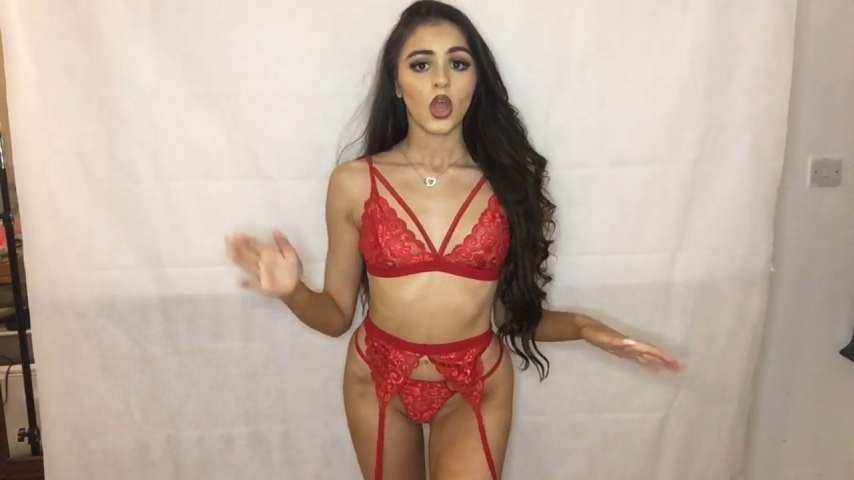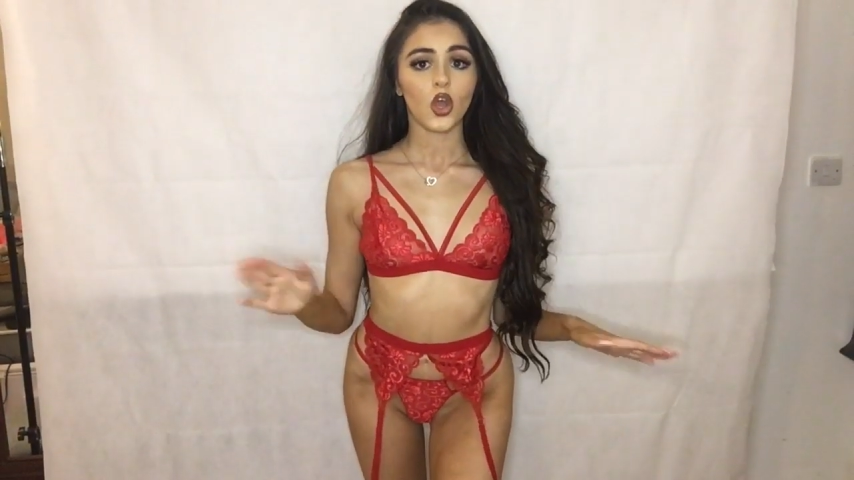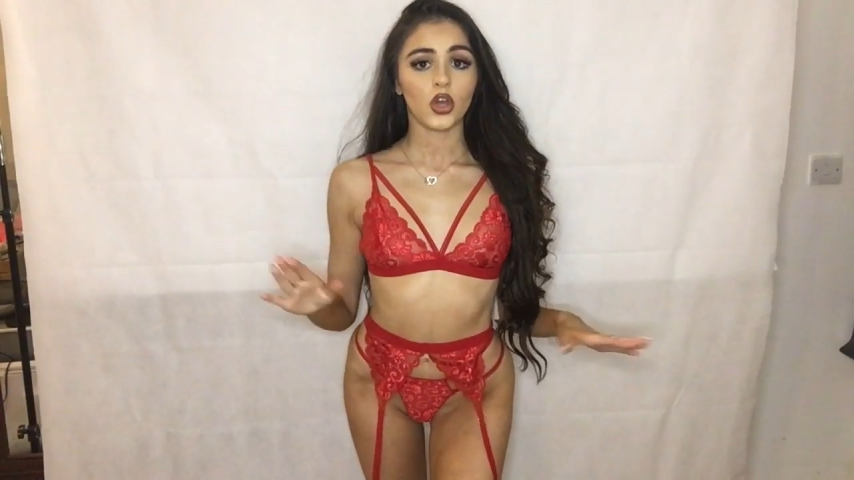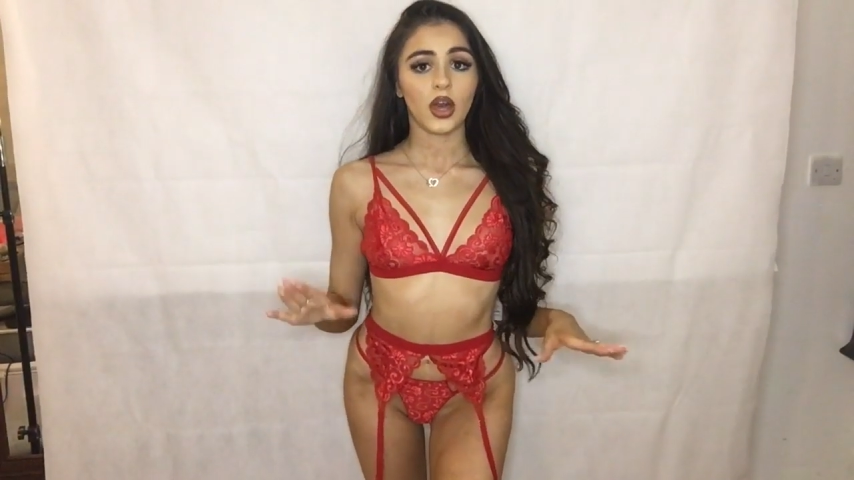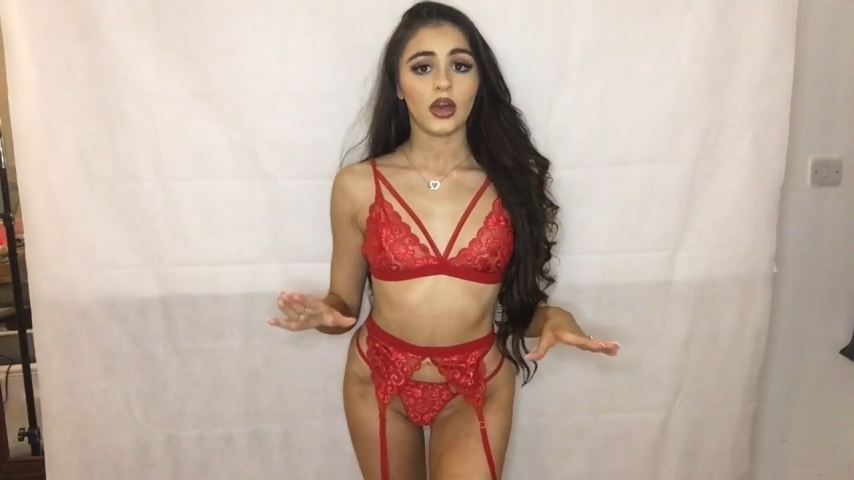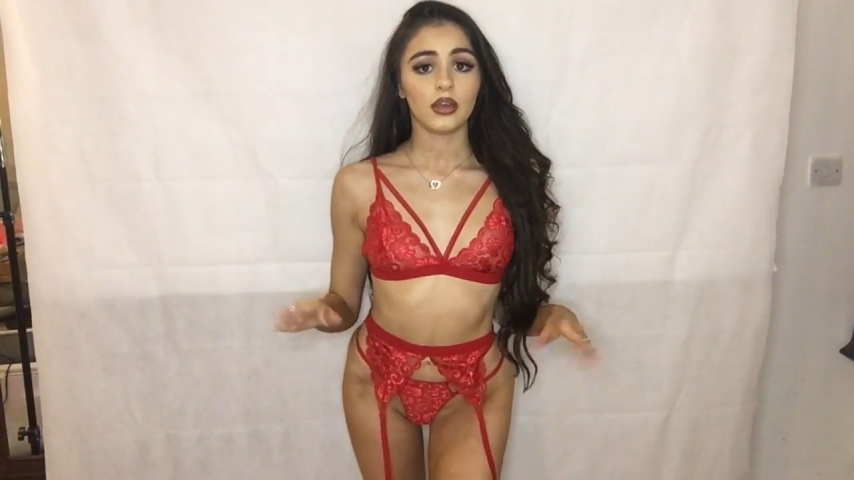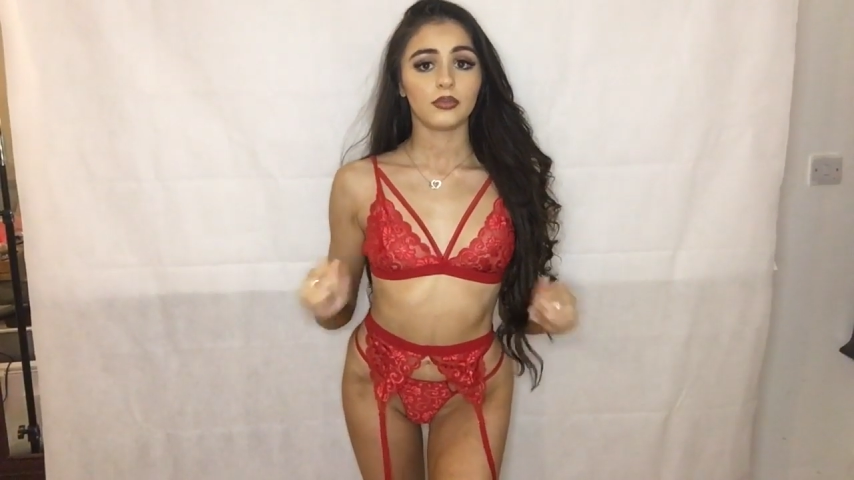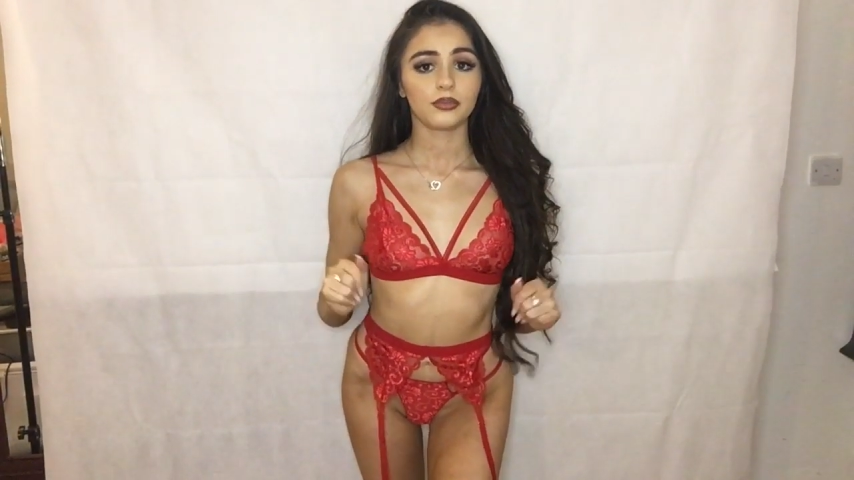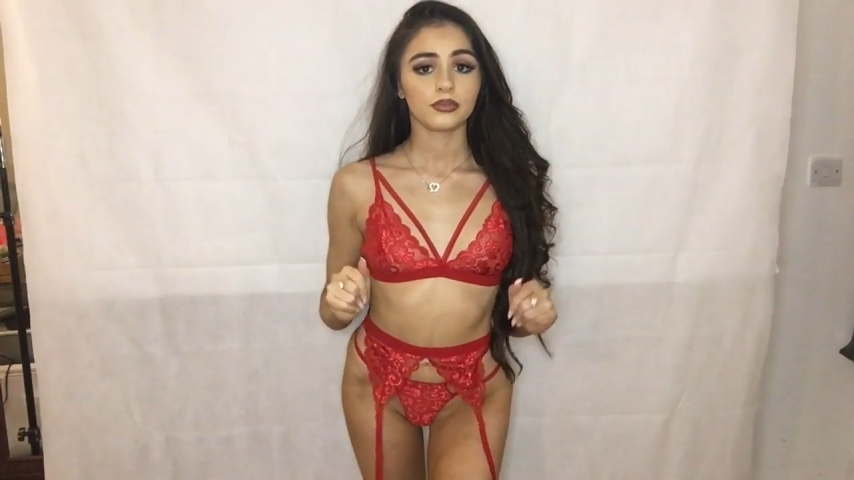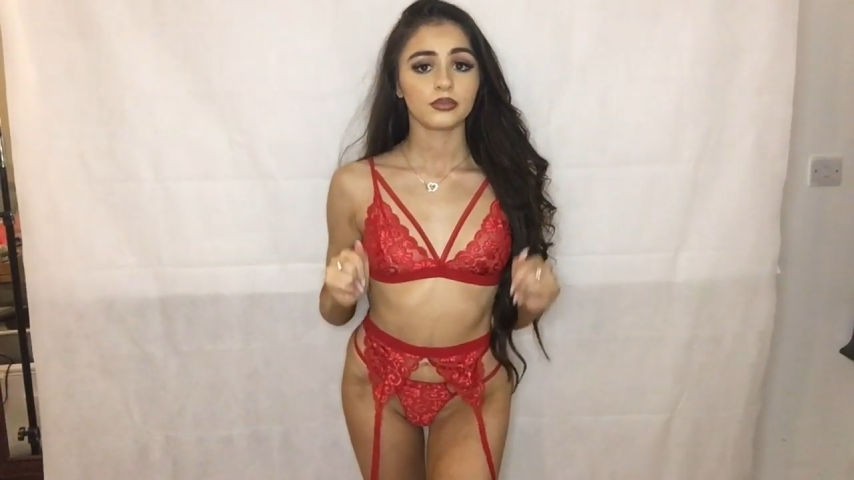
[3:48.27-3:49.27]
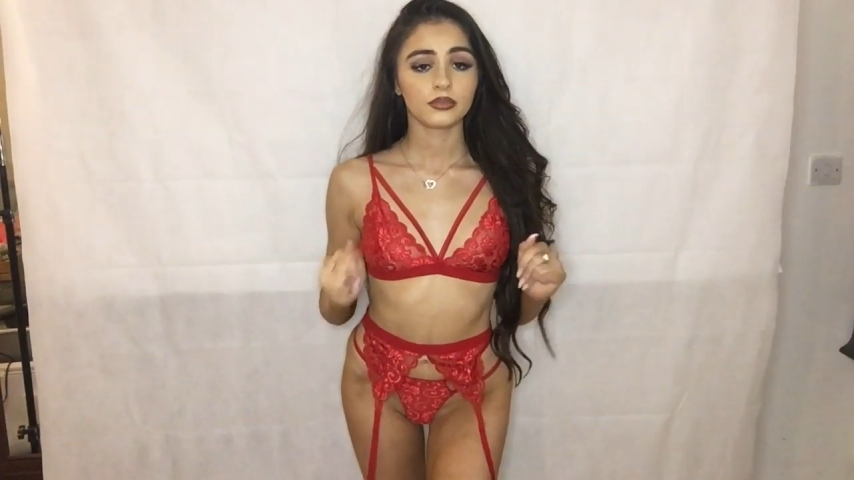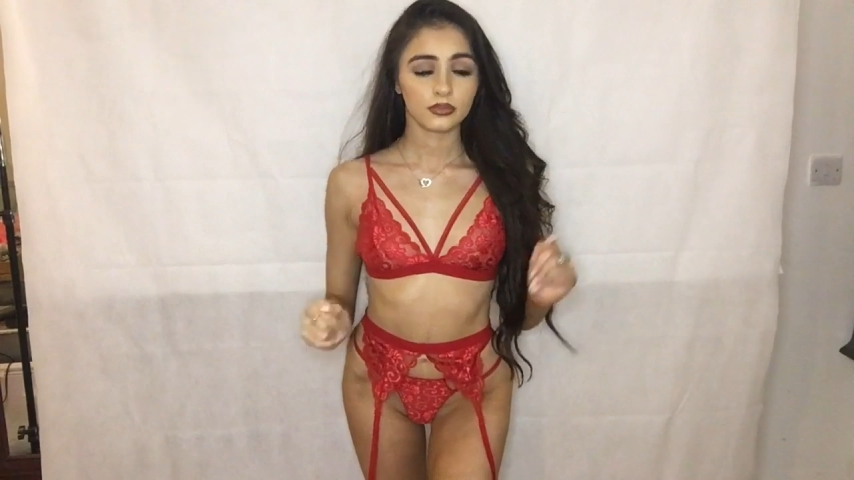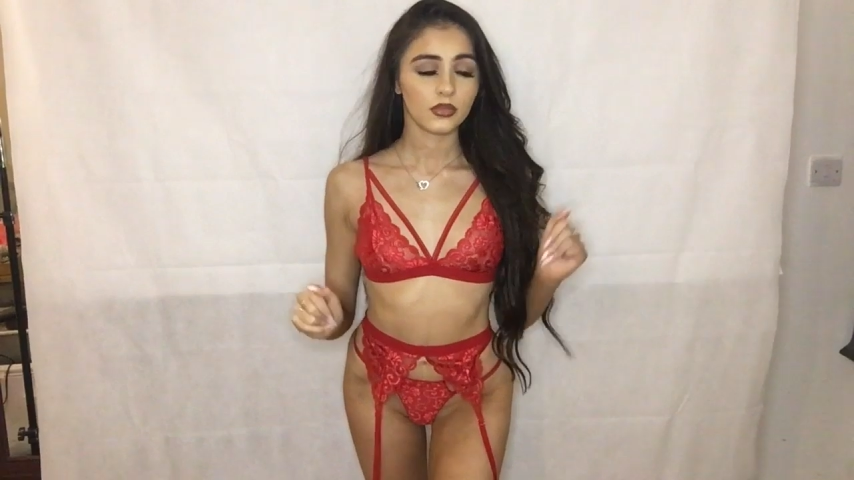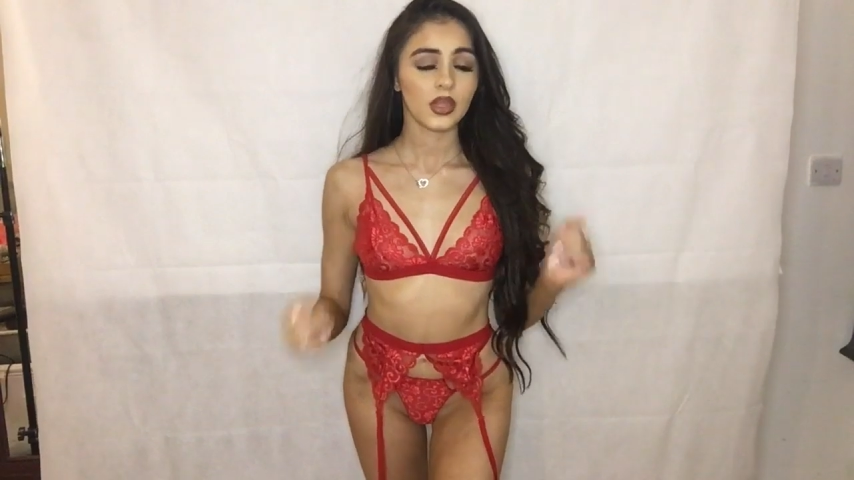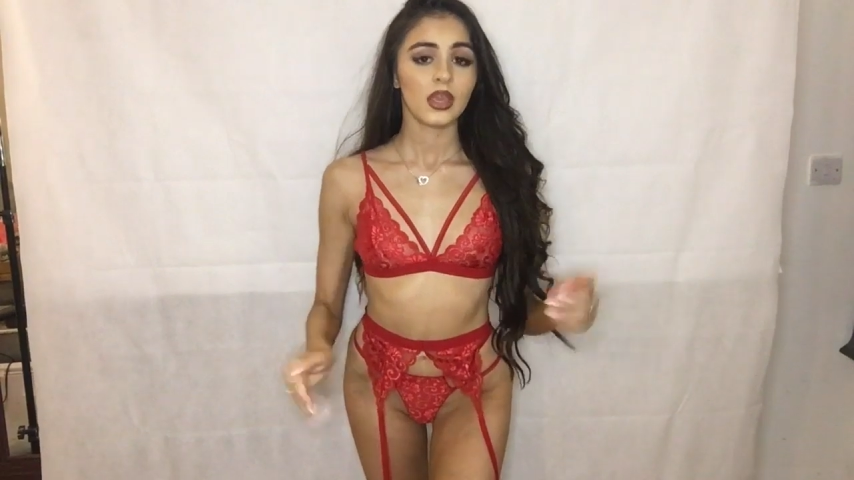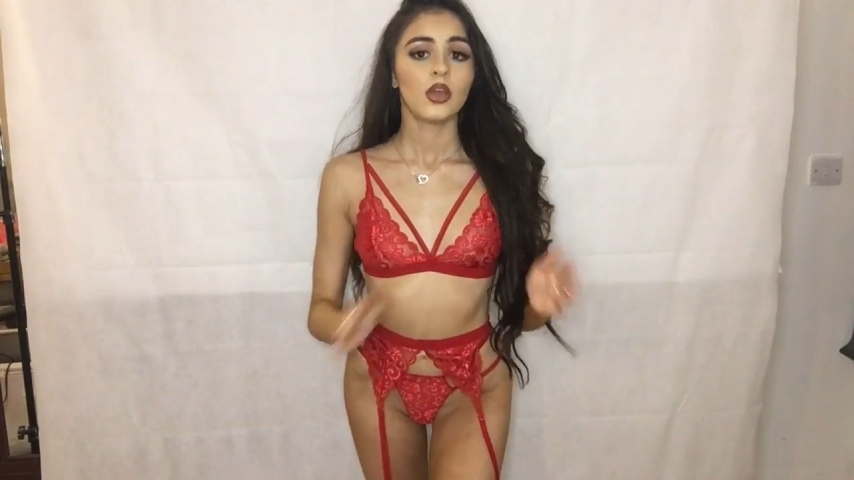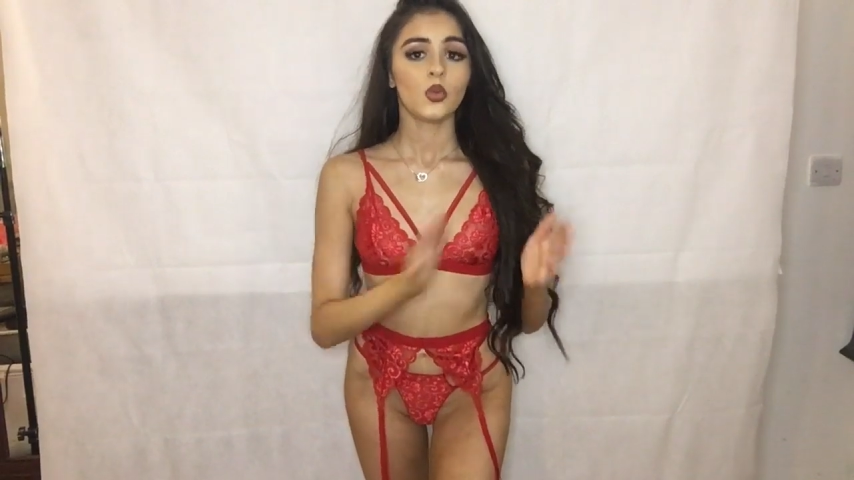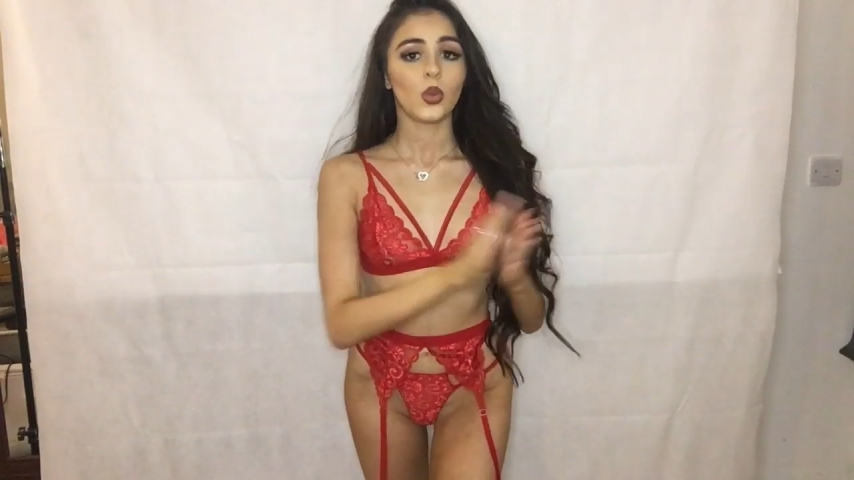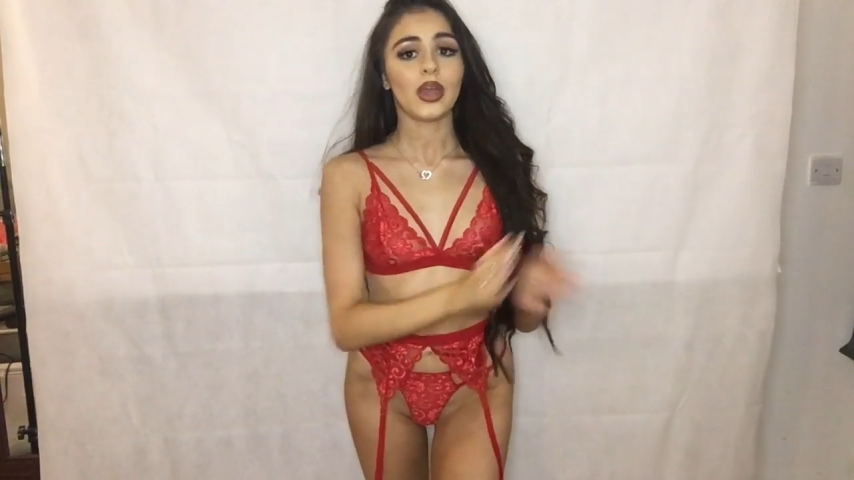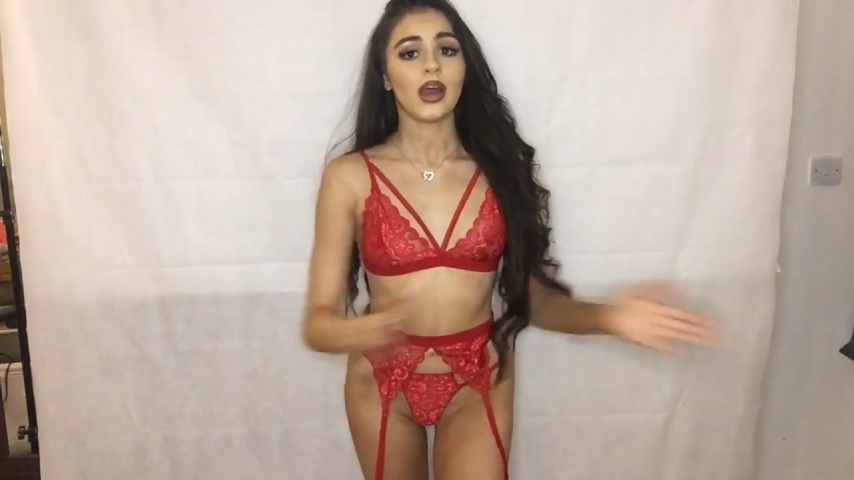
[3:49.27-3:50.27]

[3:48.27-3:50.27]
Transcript: Okay, we